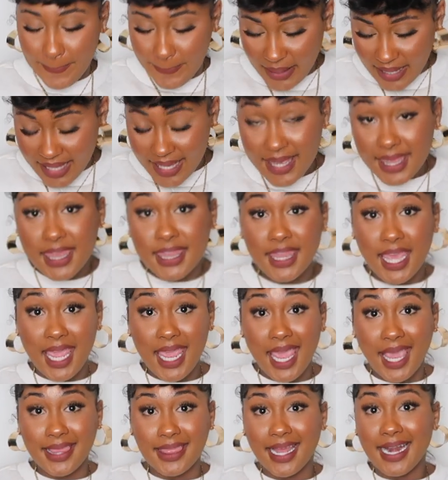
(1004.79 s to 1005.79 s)
big
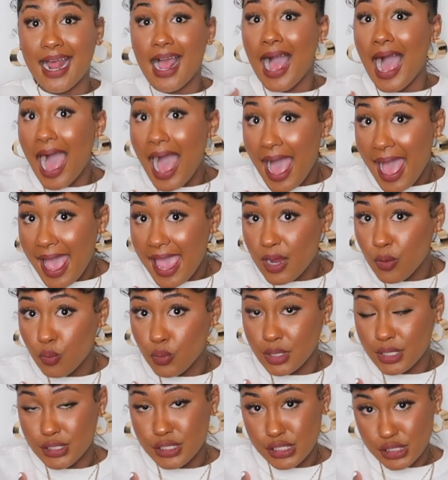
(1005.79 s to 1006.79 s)
thing that I
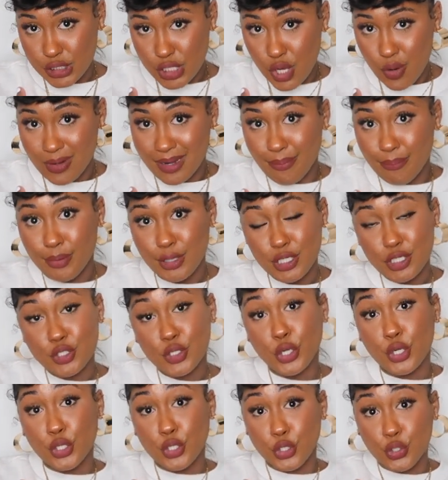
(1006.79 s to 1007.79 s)
wanted to know, and I'm pretty
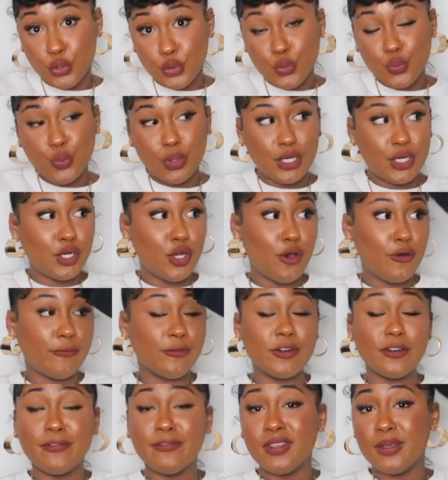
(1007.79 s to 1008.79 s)
sure you want to know
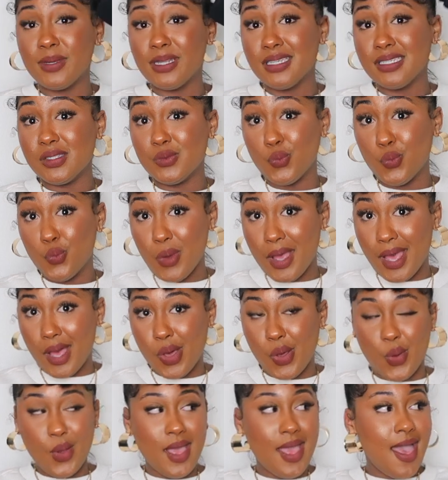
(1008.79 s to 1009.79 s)
for a female as
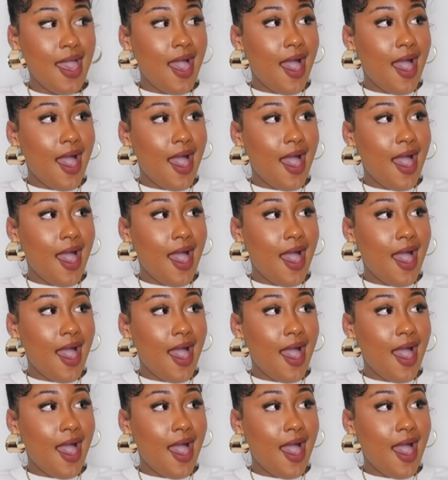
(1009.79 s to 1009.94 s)
well.